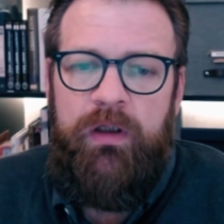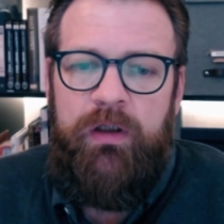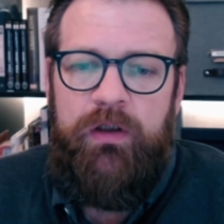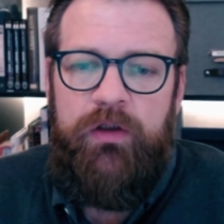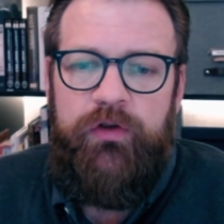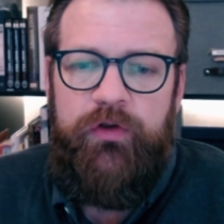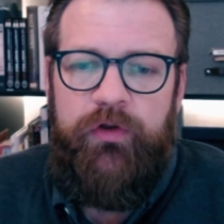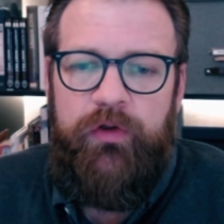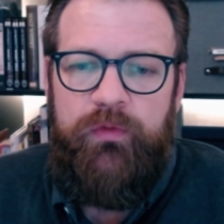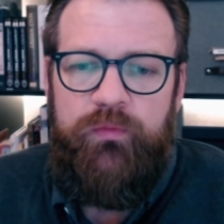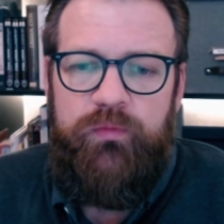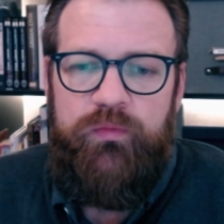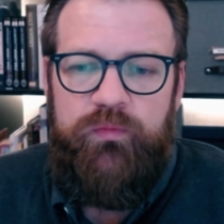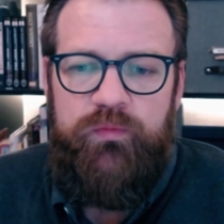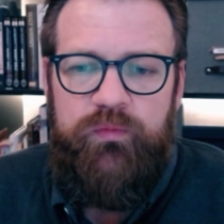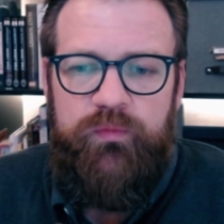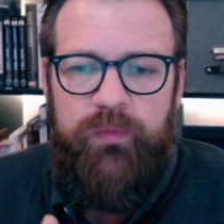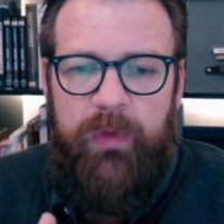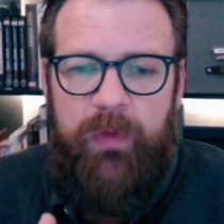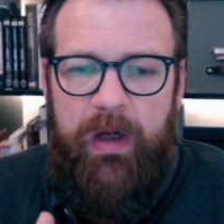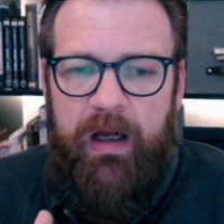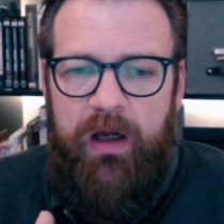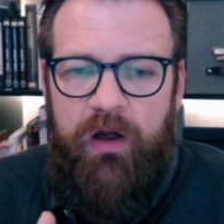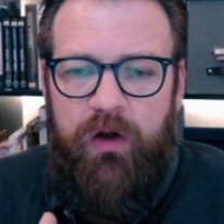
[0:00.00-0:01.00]
you know,
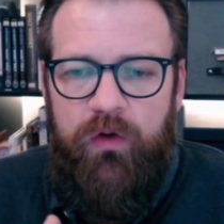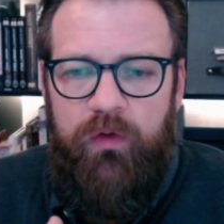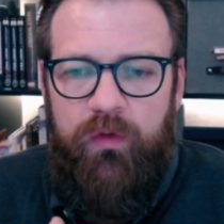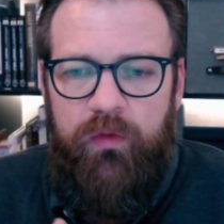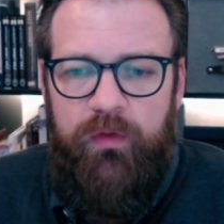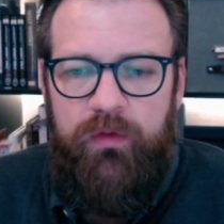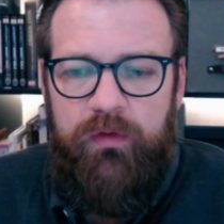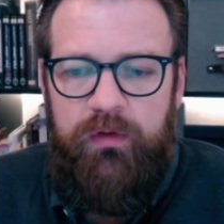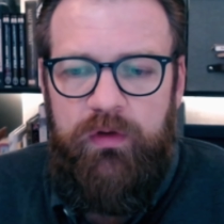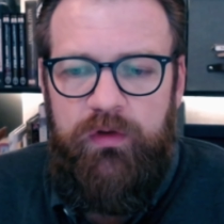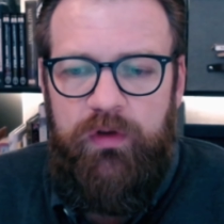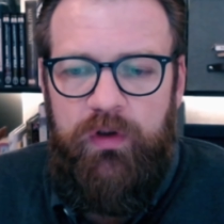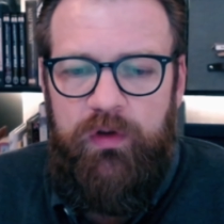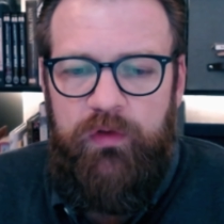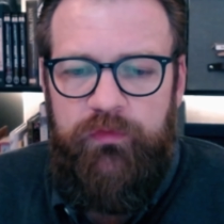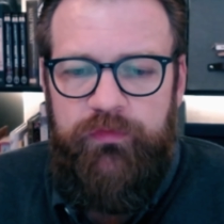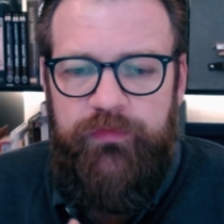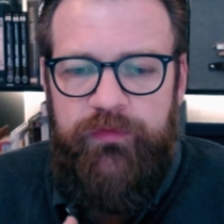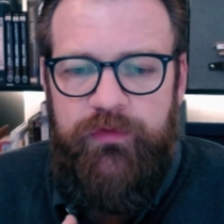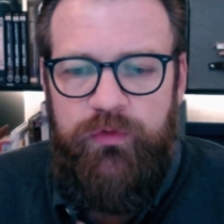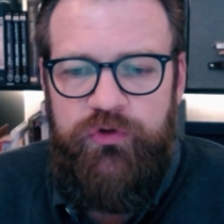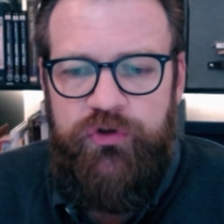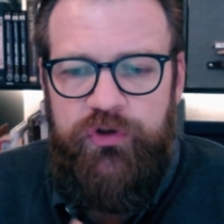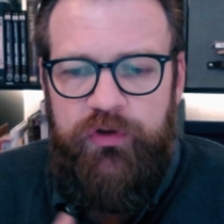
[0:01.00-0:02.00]
our
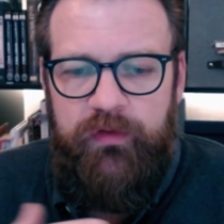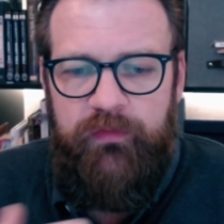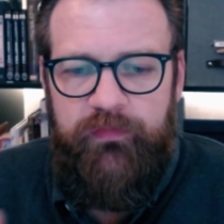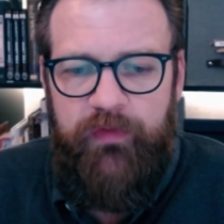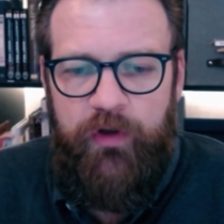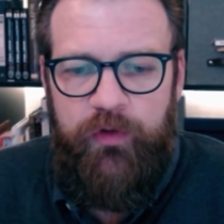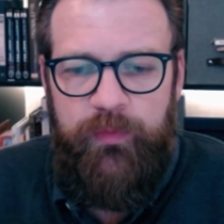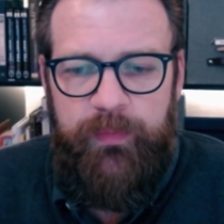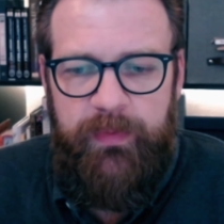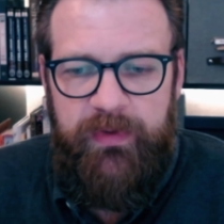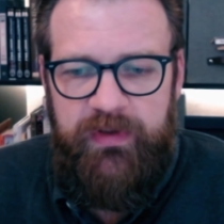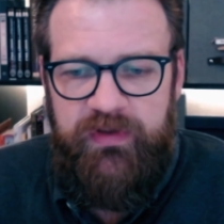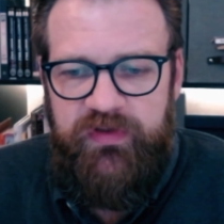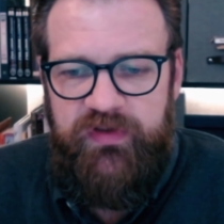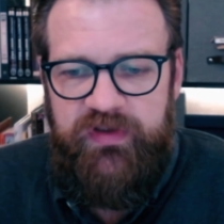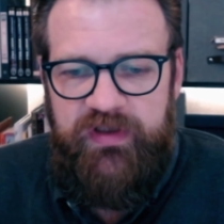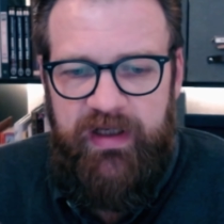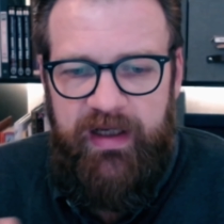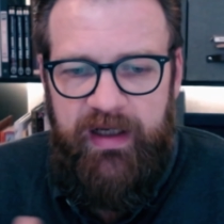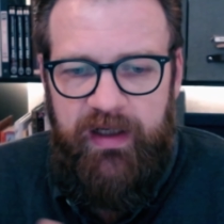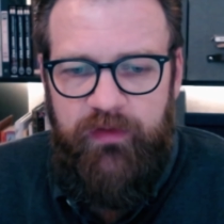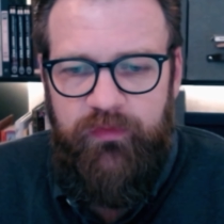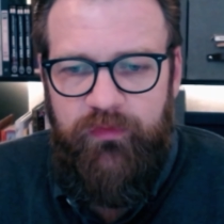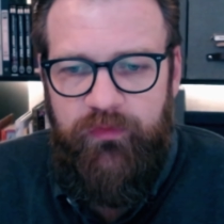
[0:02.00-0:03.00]
future of
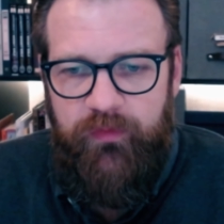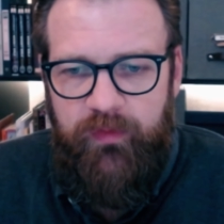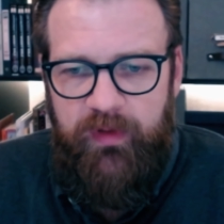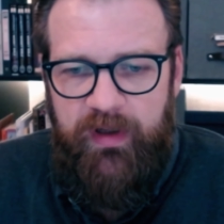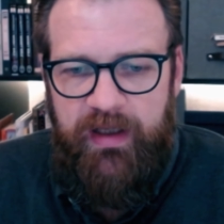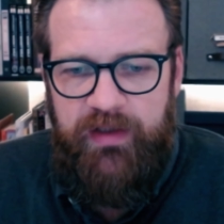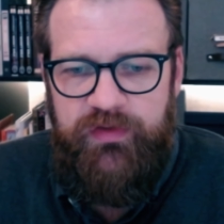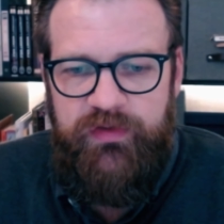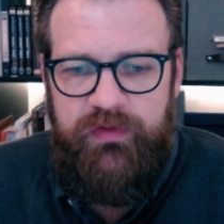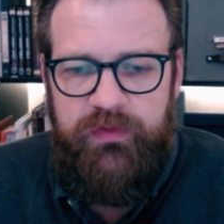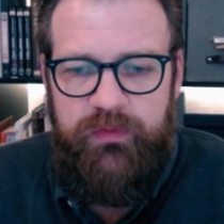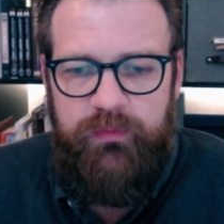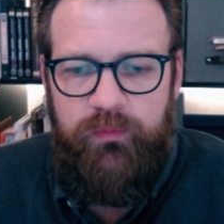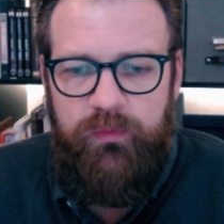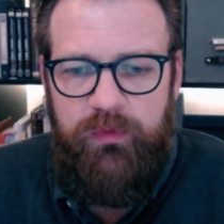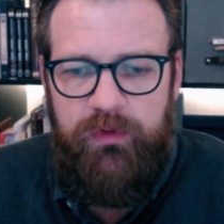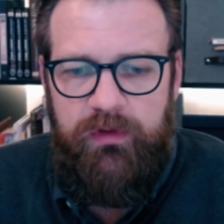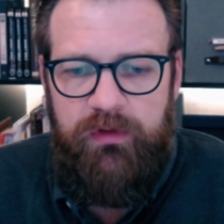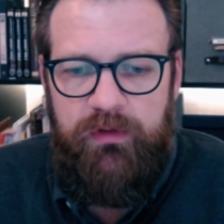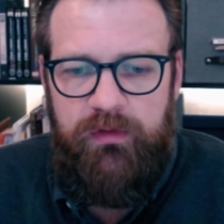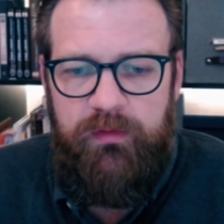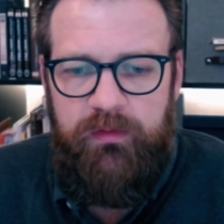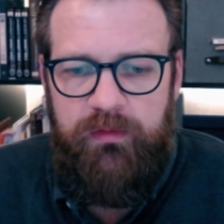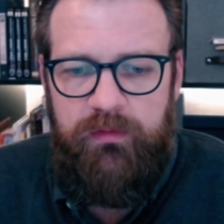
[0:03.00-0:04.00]
OpenStack for us
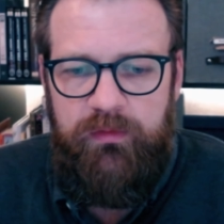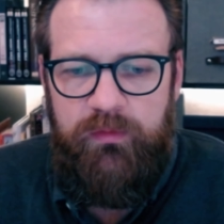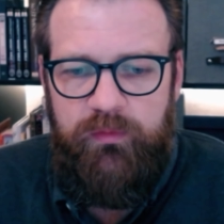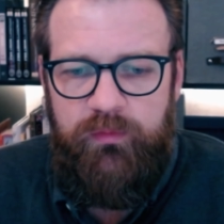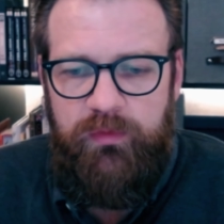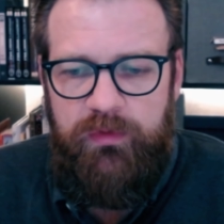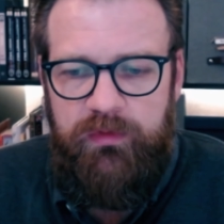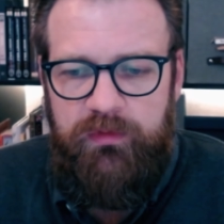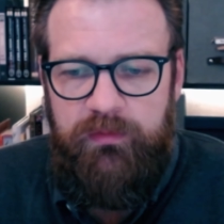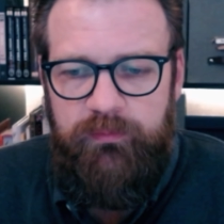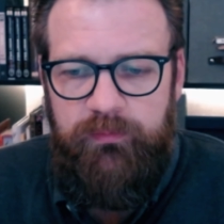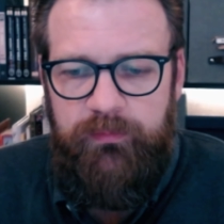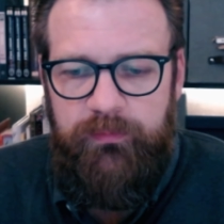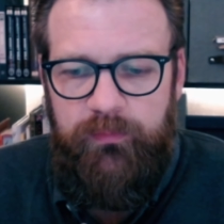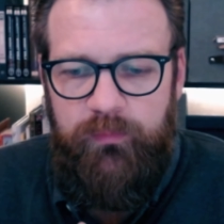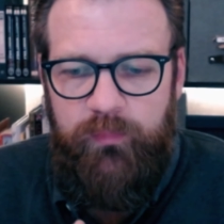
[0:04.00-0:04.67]
will will